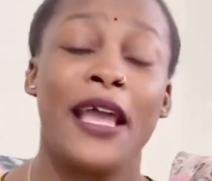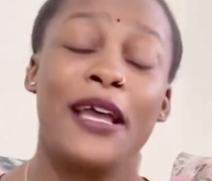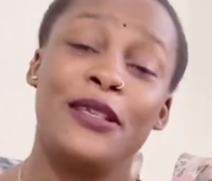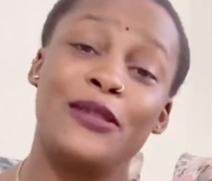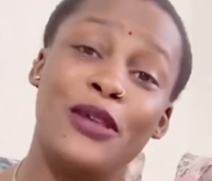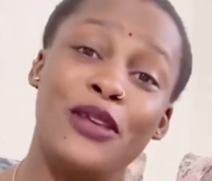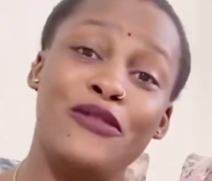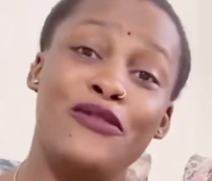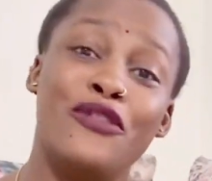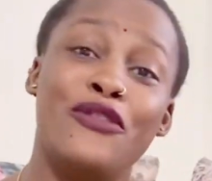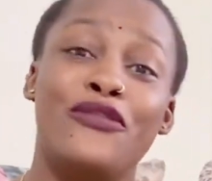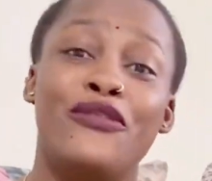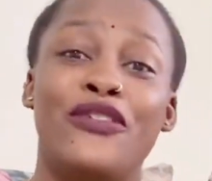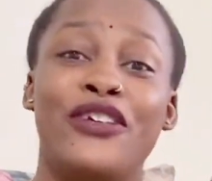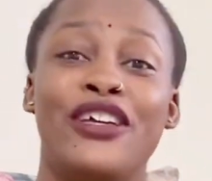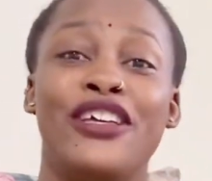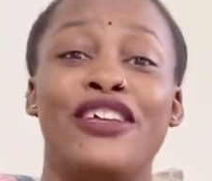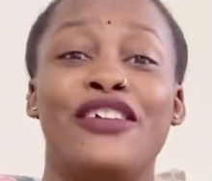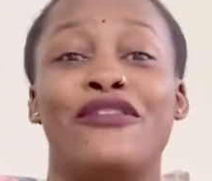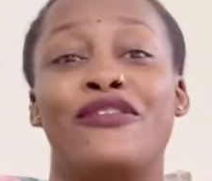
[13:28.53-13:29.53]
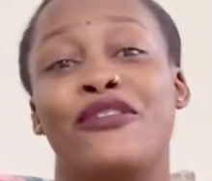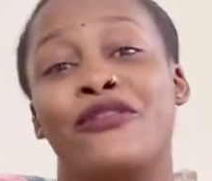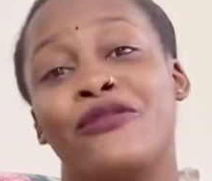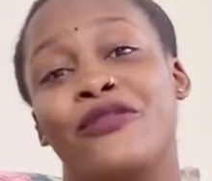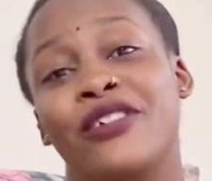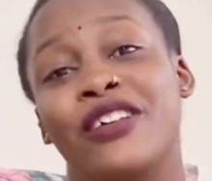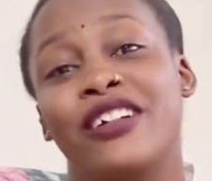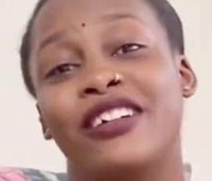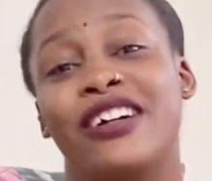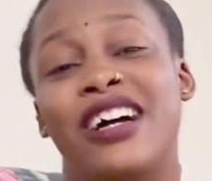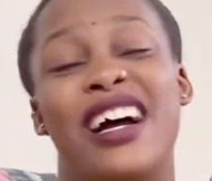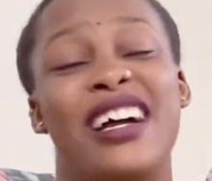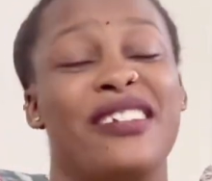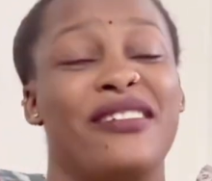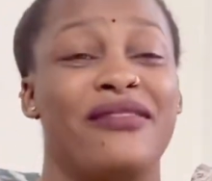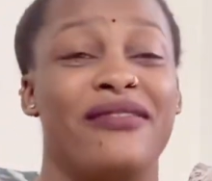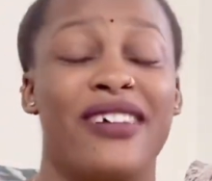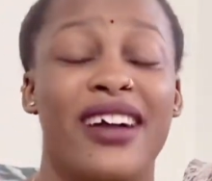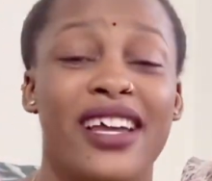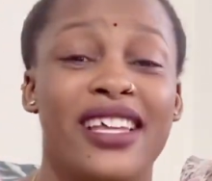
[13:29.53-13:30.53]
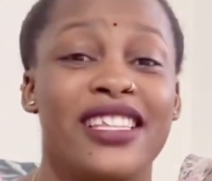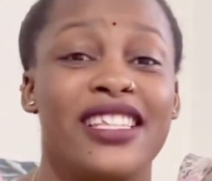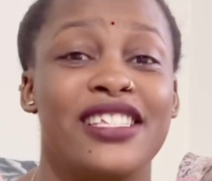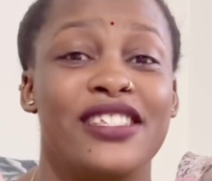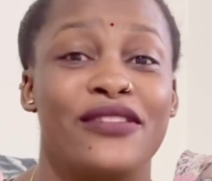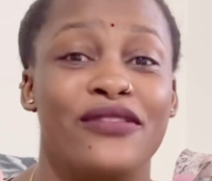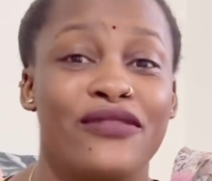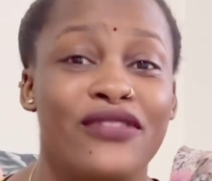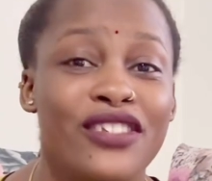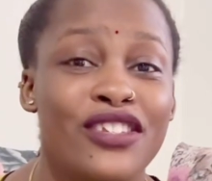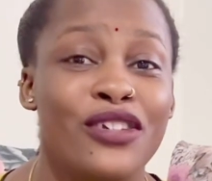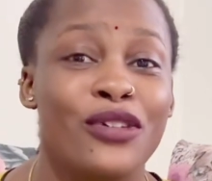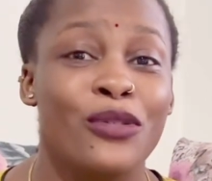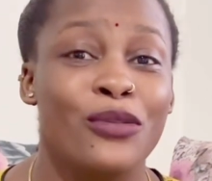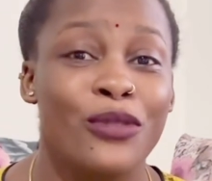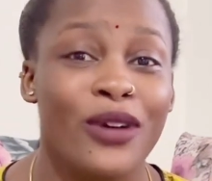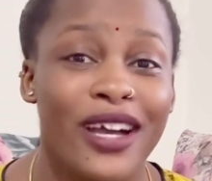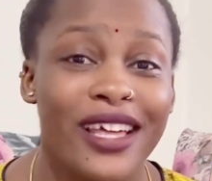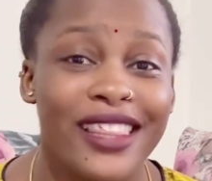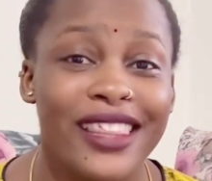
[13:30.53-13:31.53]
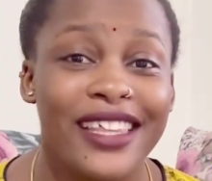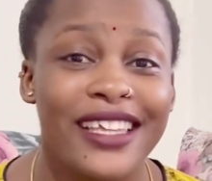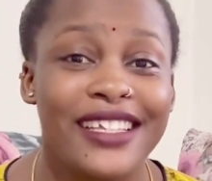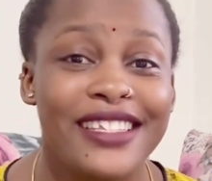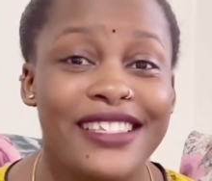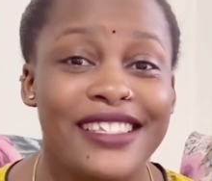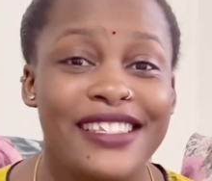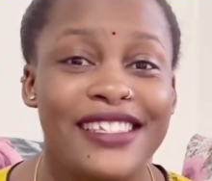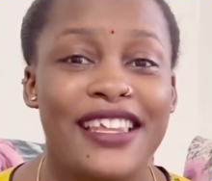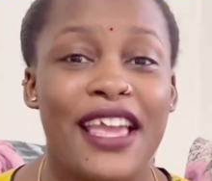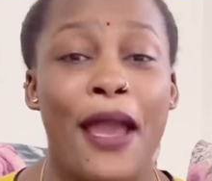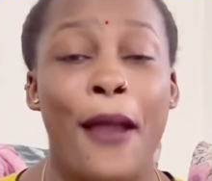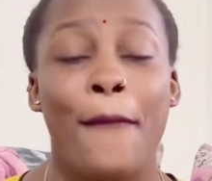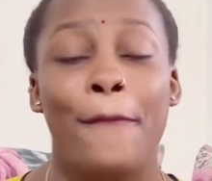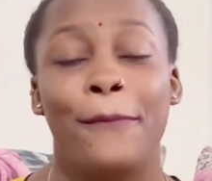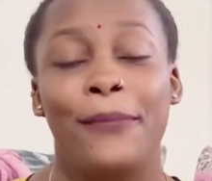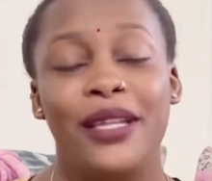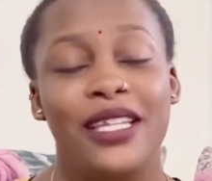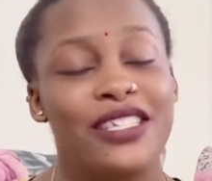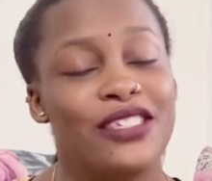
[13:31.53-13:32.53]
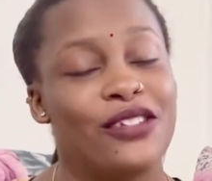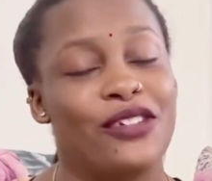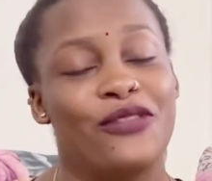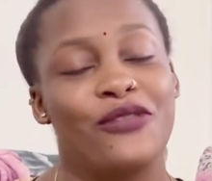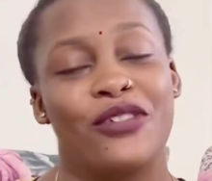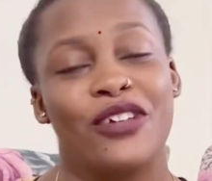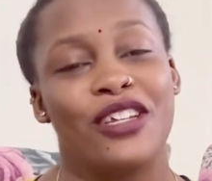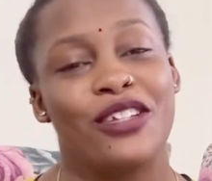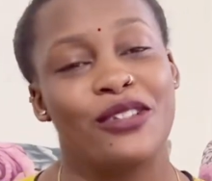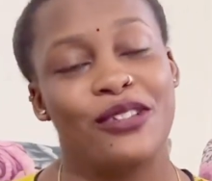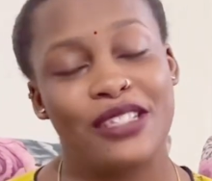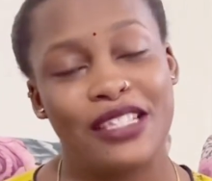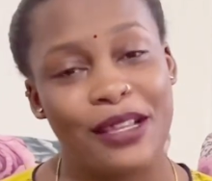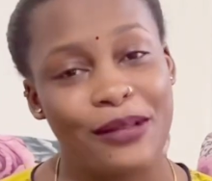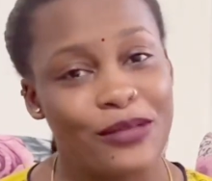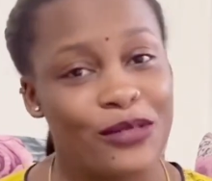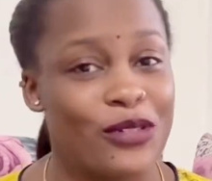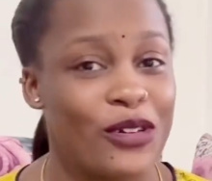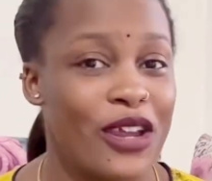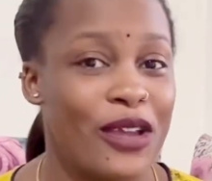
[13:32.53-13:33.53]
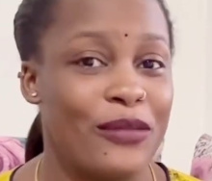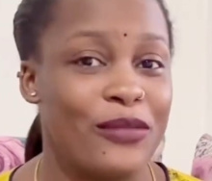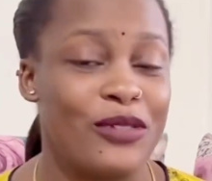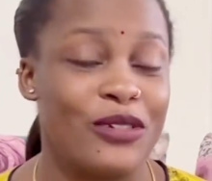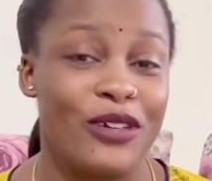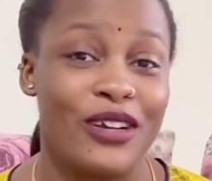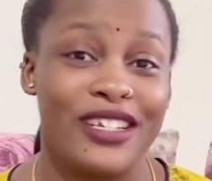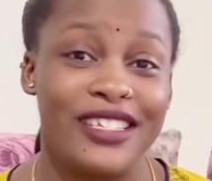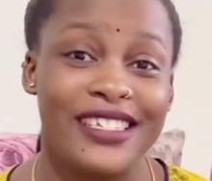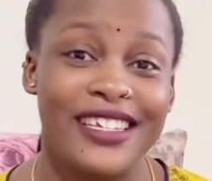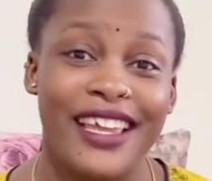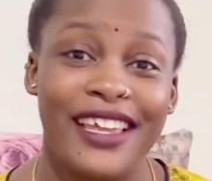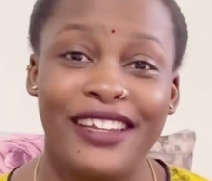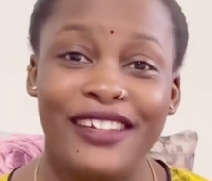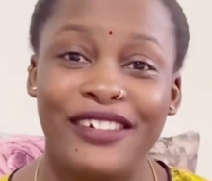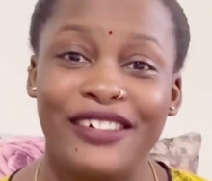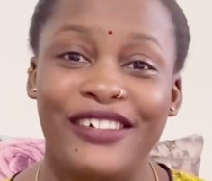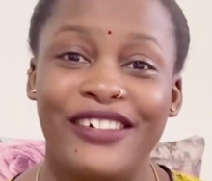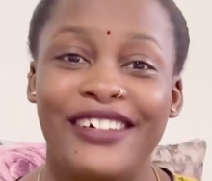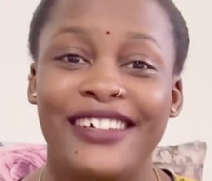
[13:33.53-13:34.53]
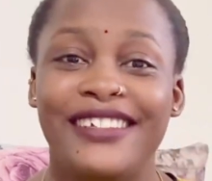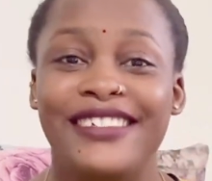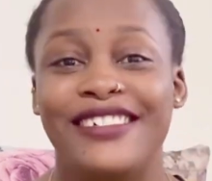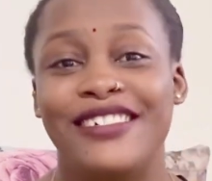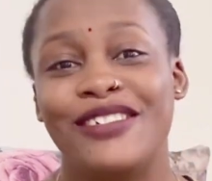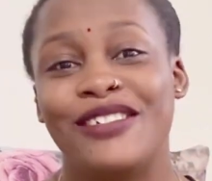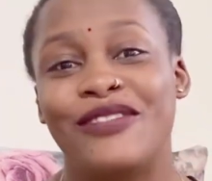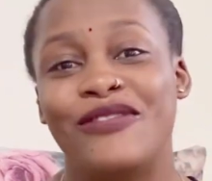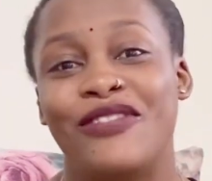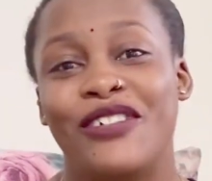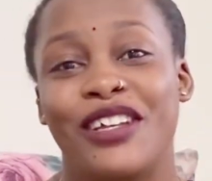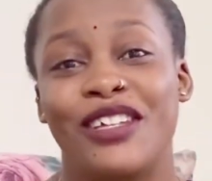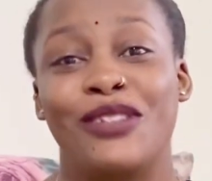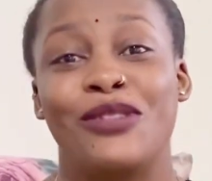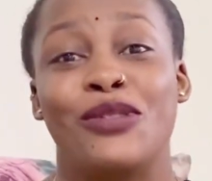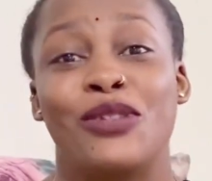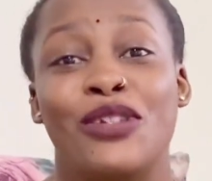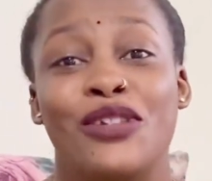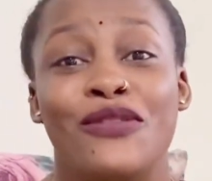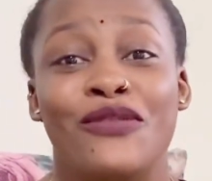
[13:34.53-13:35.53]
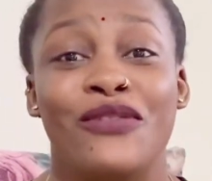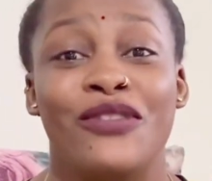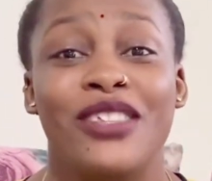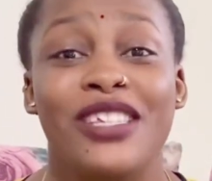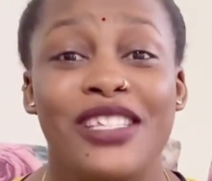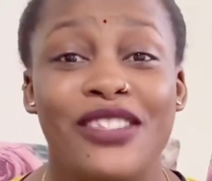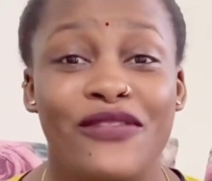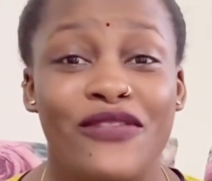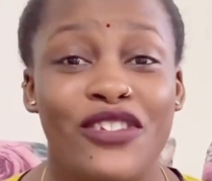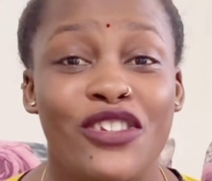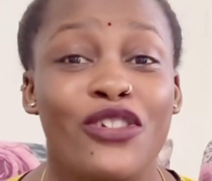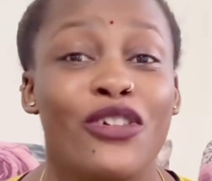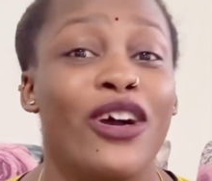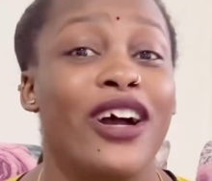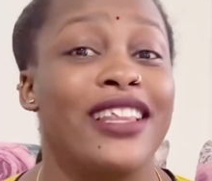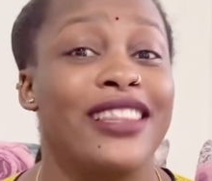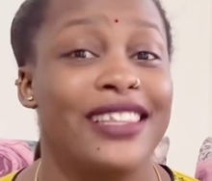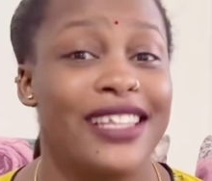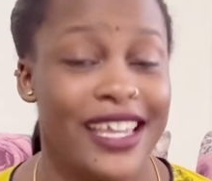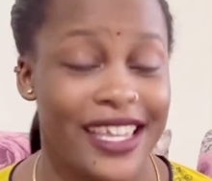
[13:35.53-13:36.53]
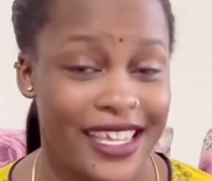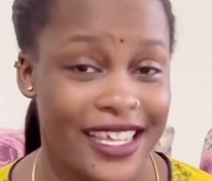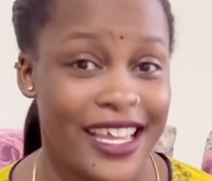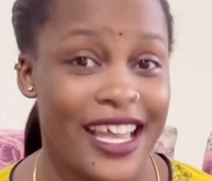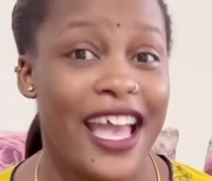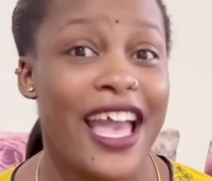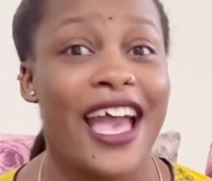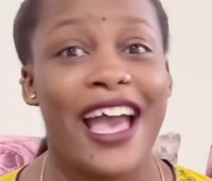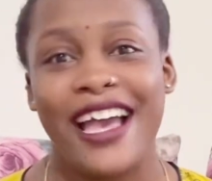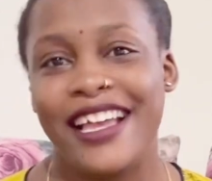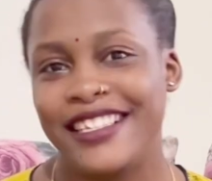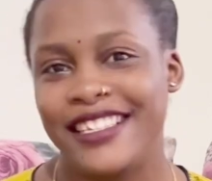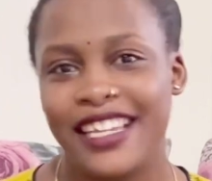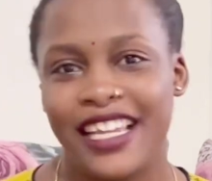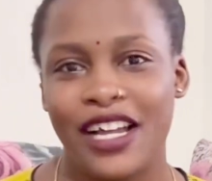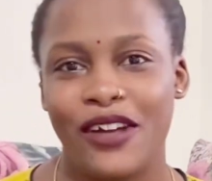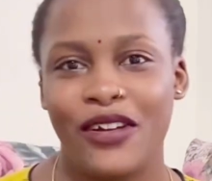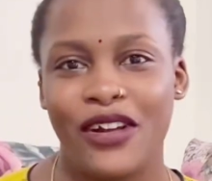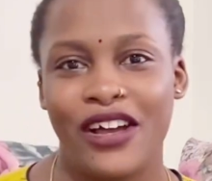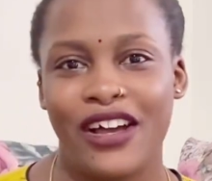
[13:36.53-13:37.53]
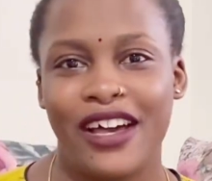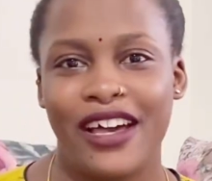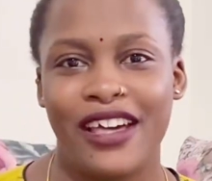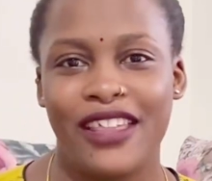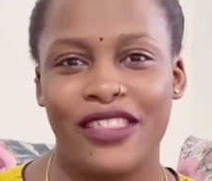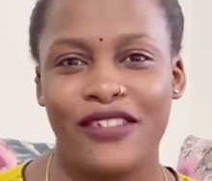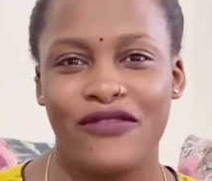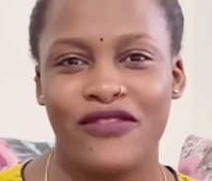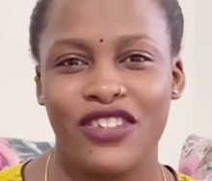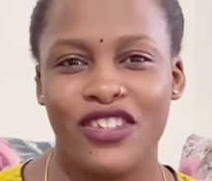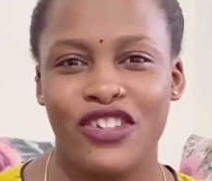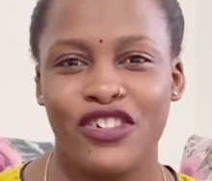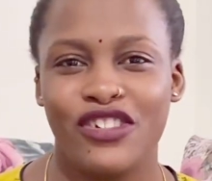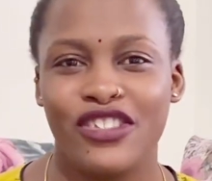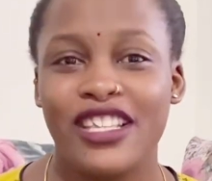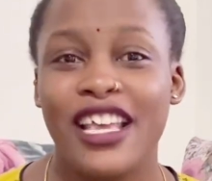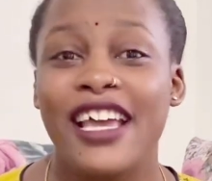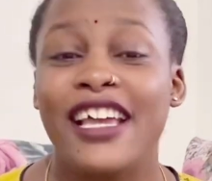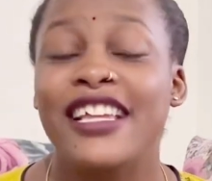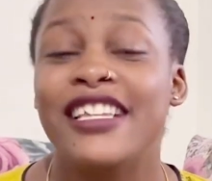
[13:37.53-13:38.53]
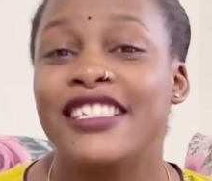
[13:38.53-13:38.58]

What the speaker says: So if you feel and find this video worth it, please don't forget to subscribe to our channel. Don't forget to give this video a like, and check out our other videos.